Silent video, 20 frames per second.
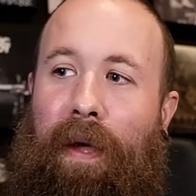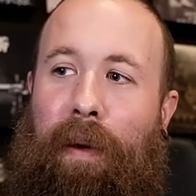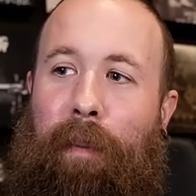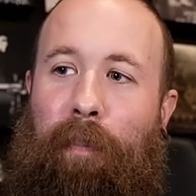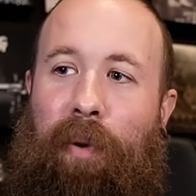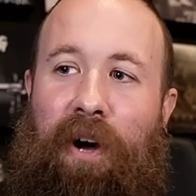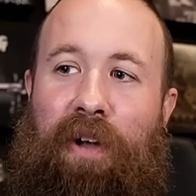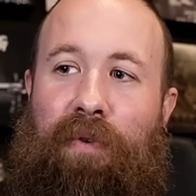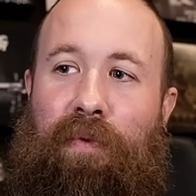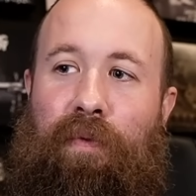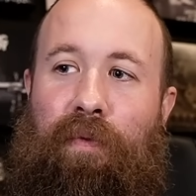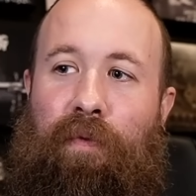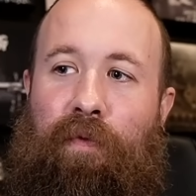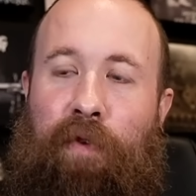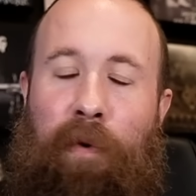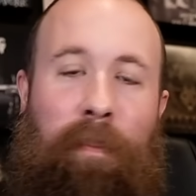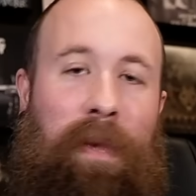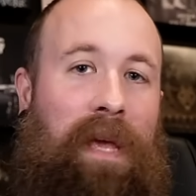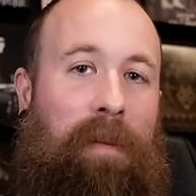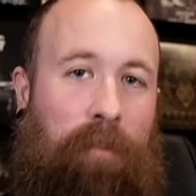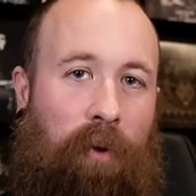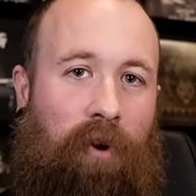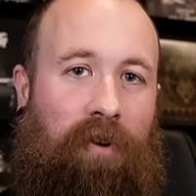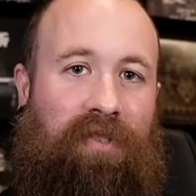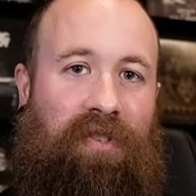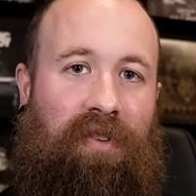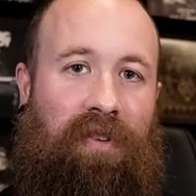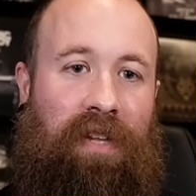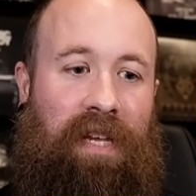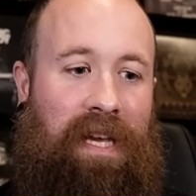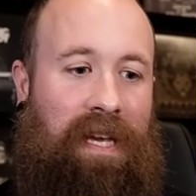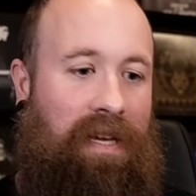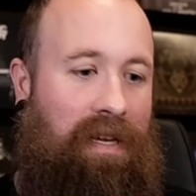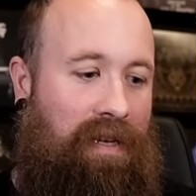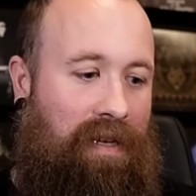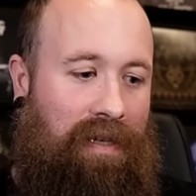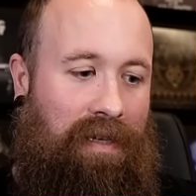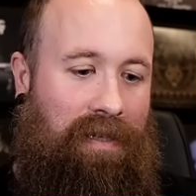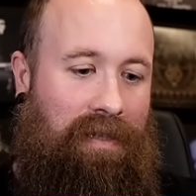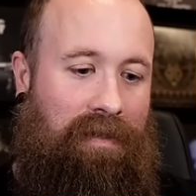But for me personally,
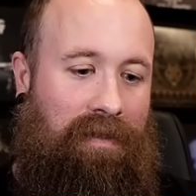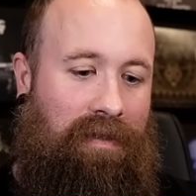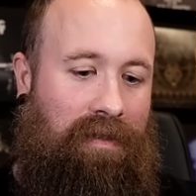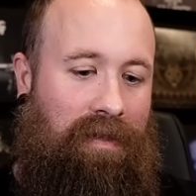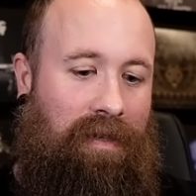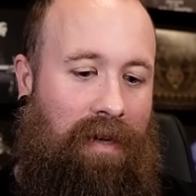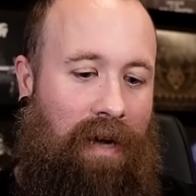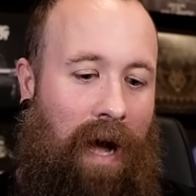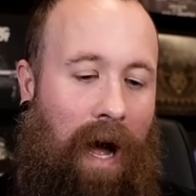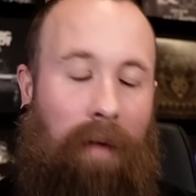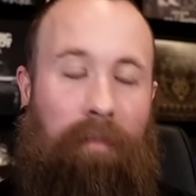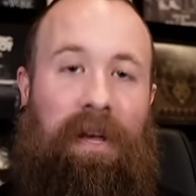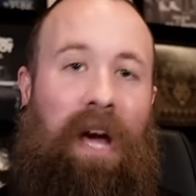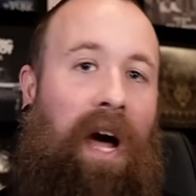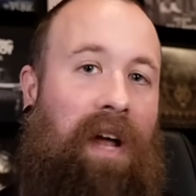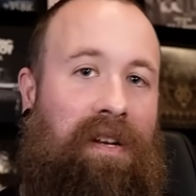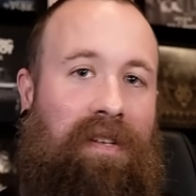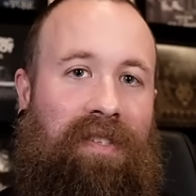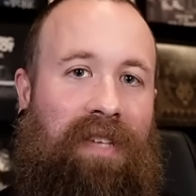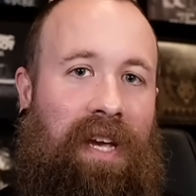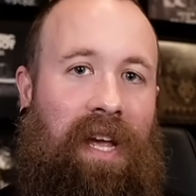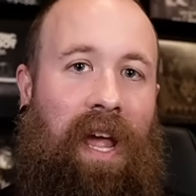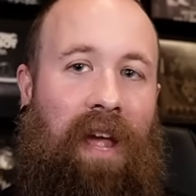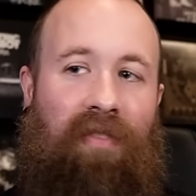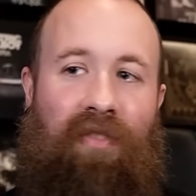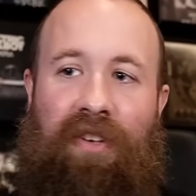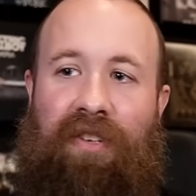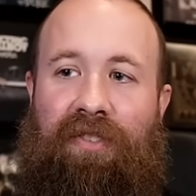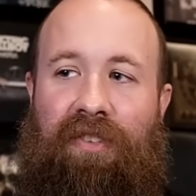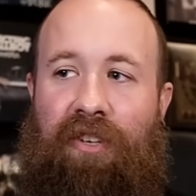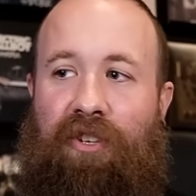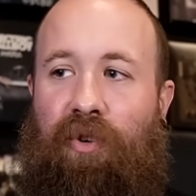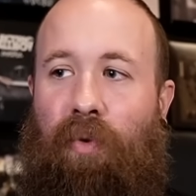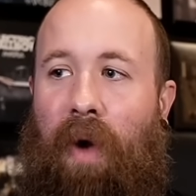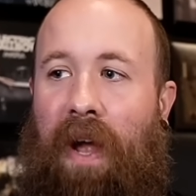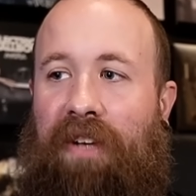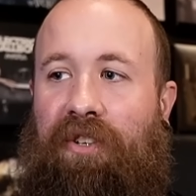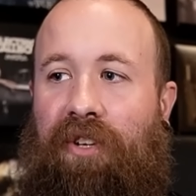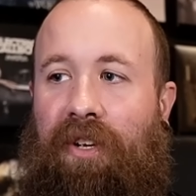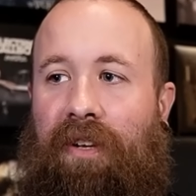I'm kind of digging this
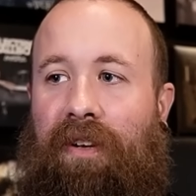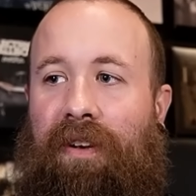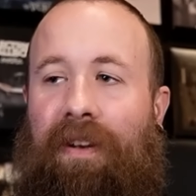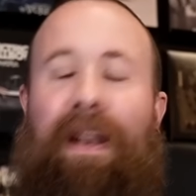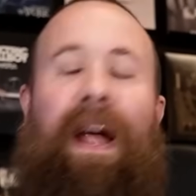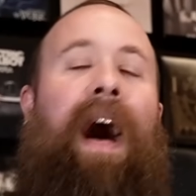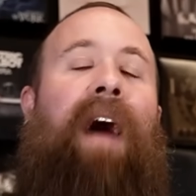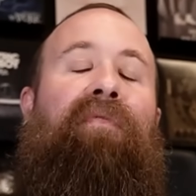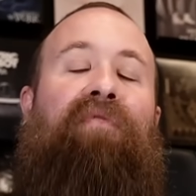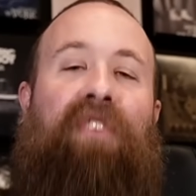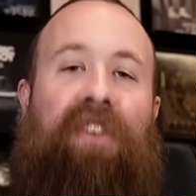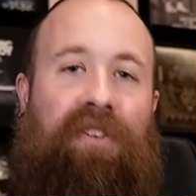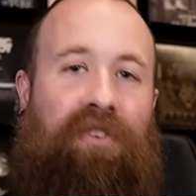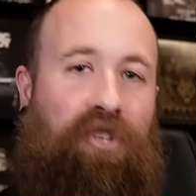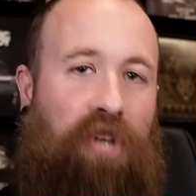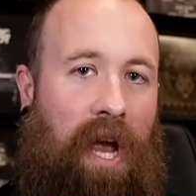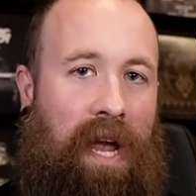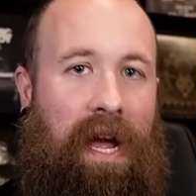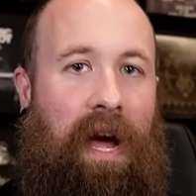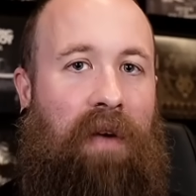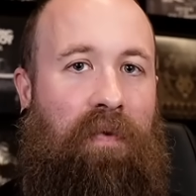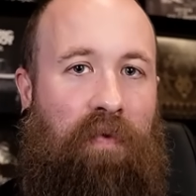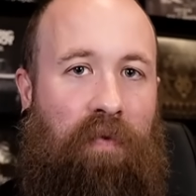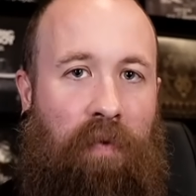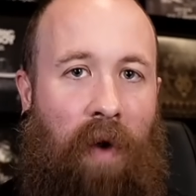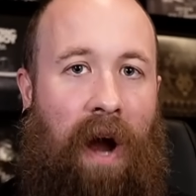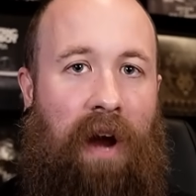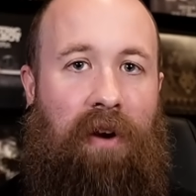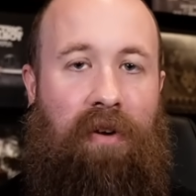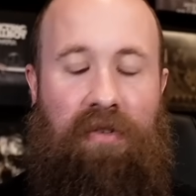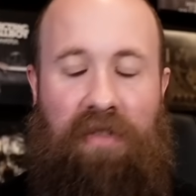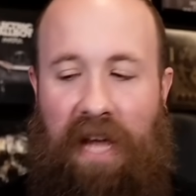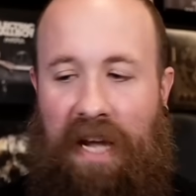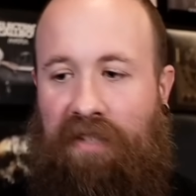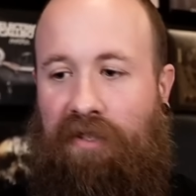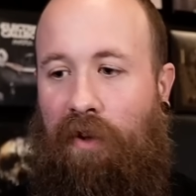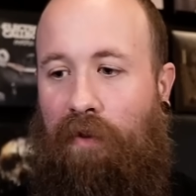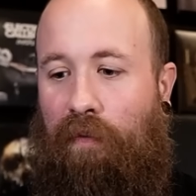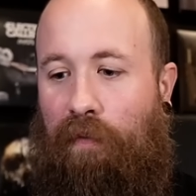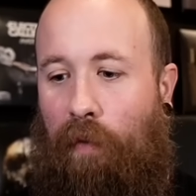situation. Not that Jay got fired,
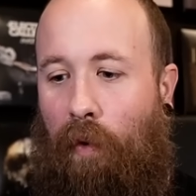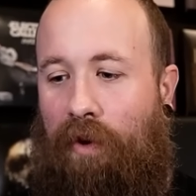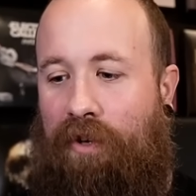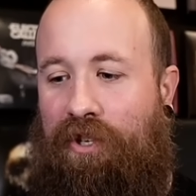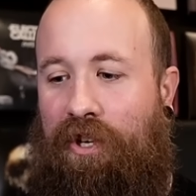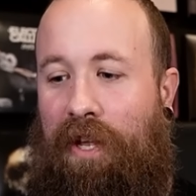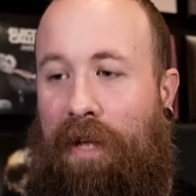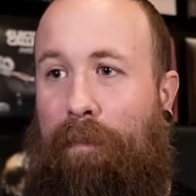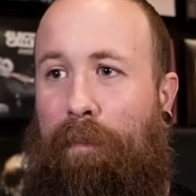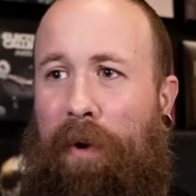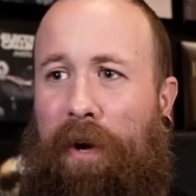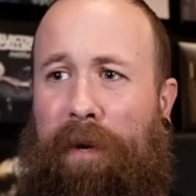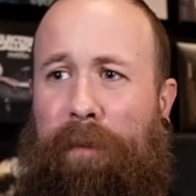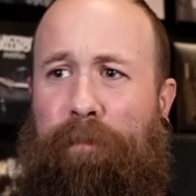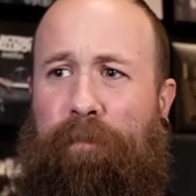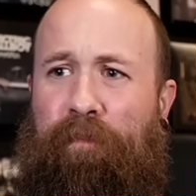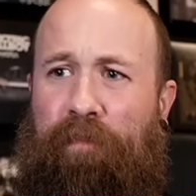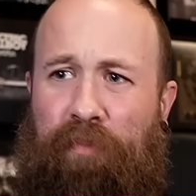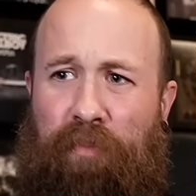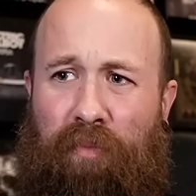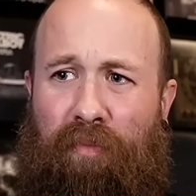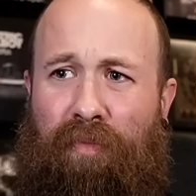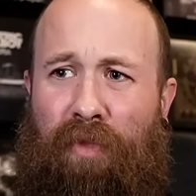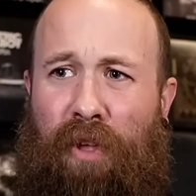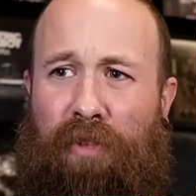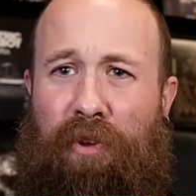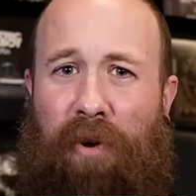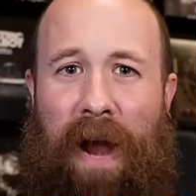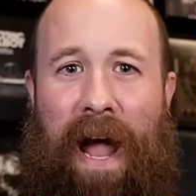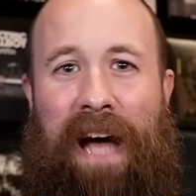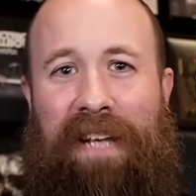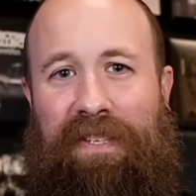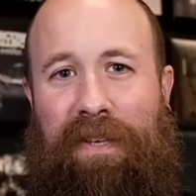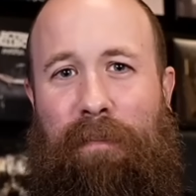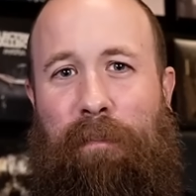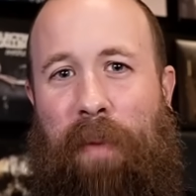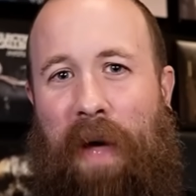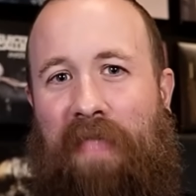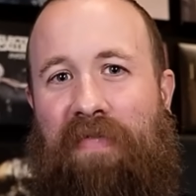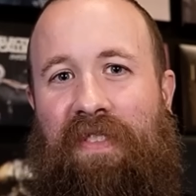that's unfortunate, but there
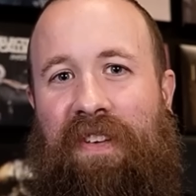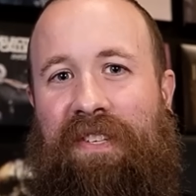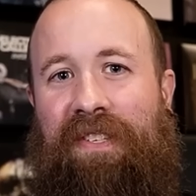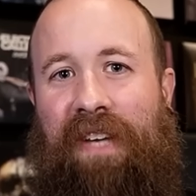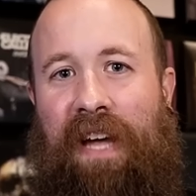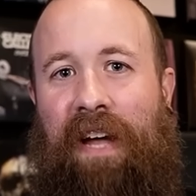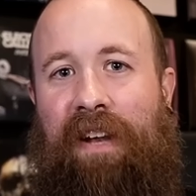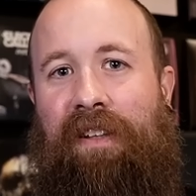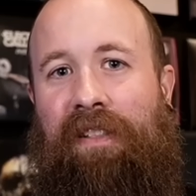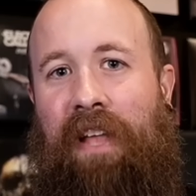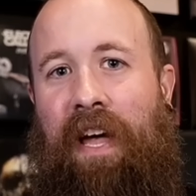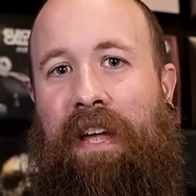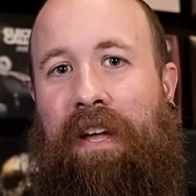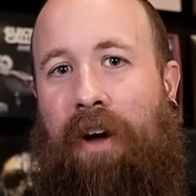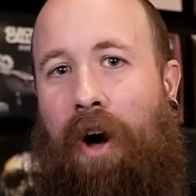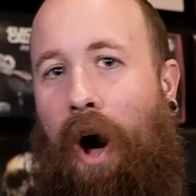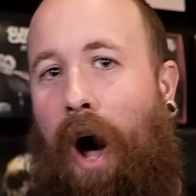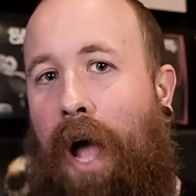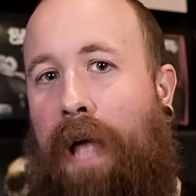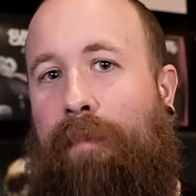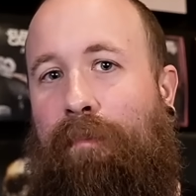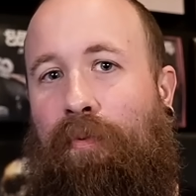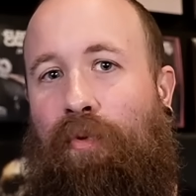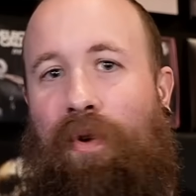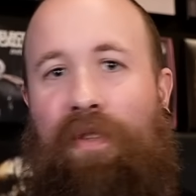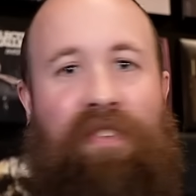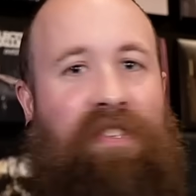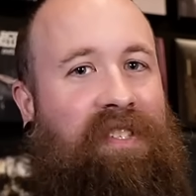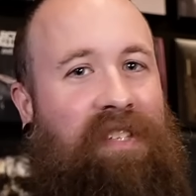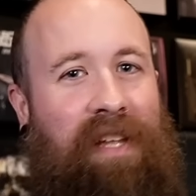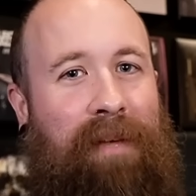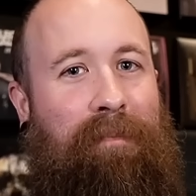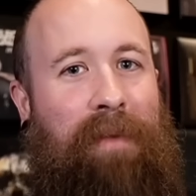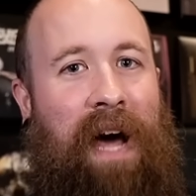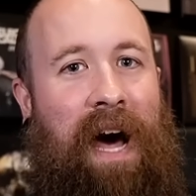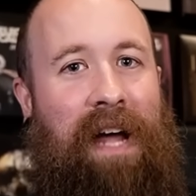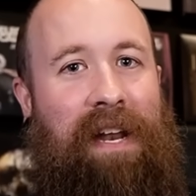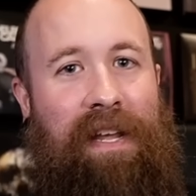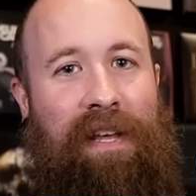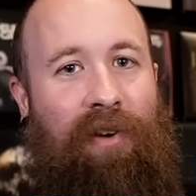hasn't been this kind of like hype with
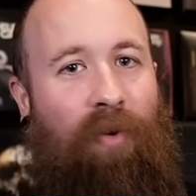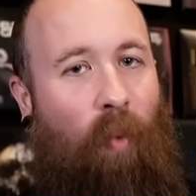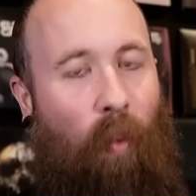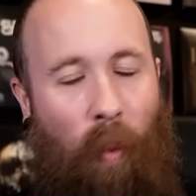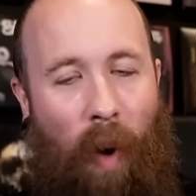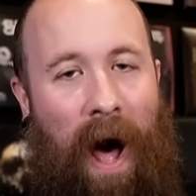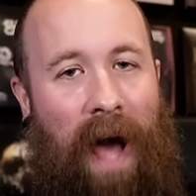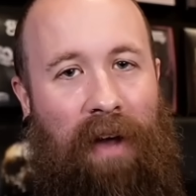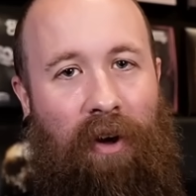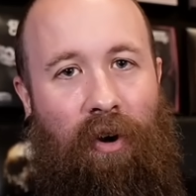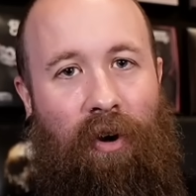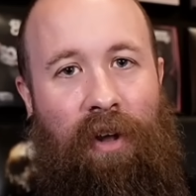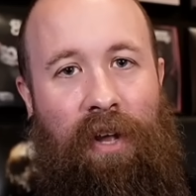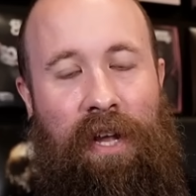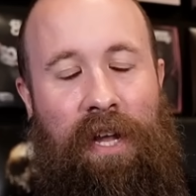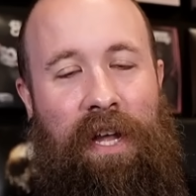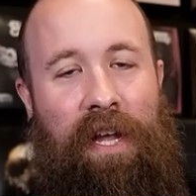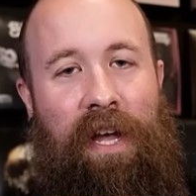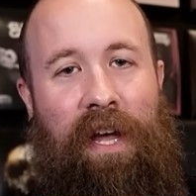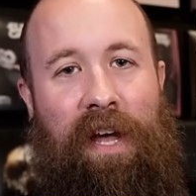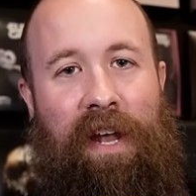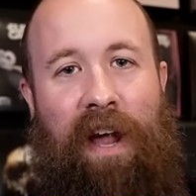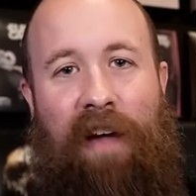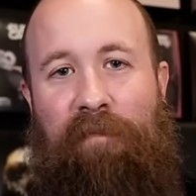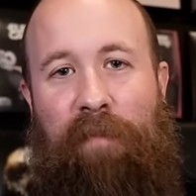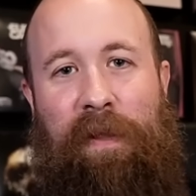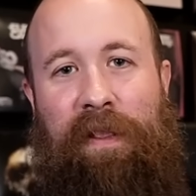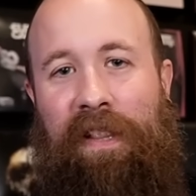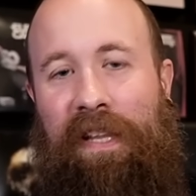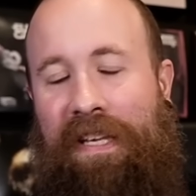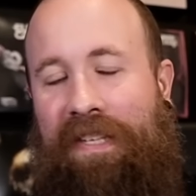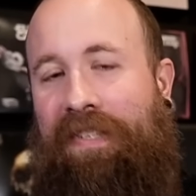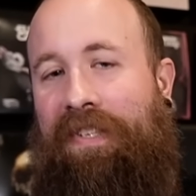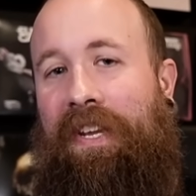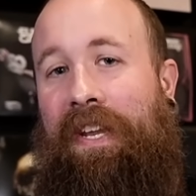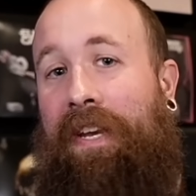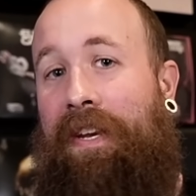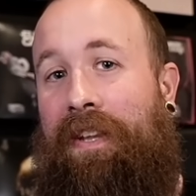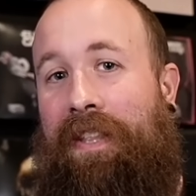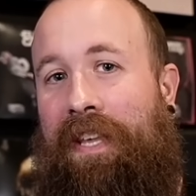Slipknot in a while. And I've been
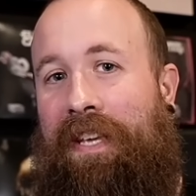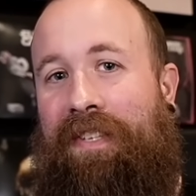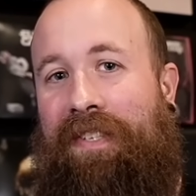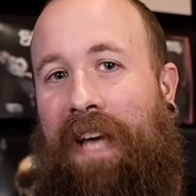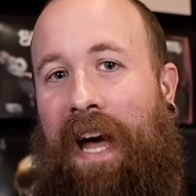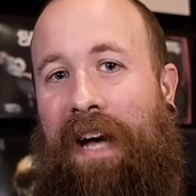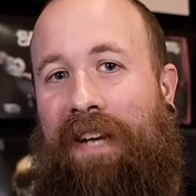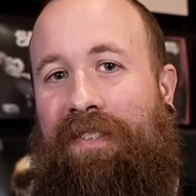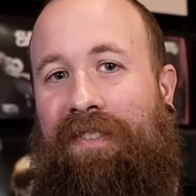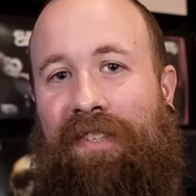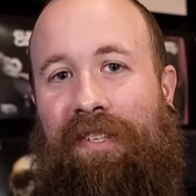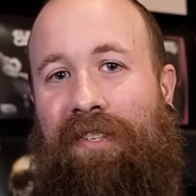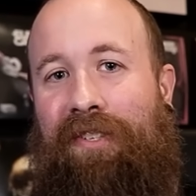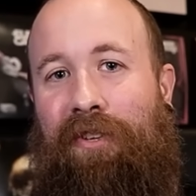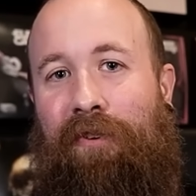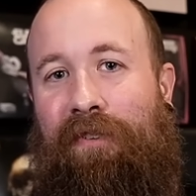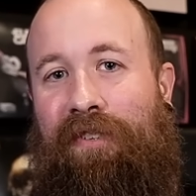listening to these guys since their